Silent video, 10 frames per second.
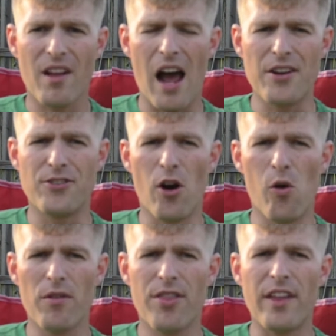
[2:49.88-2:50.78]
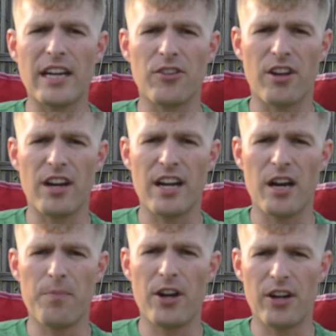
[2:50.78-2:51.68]
I don't think it's gonna get
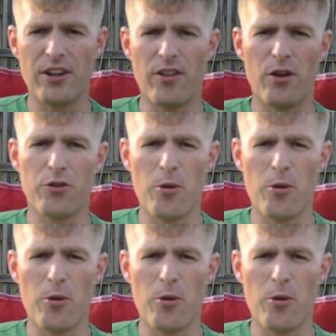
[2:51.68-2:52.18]
up there into those.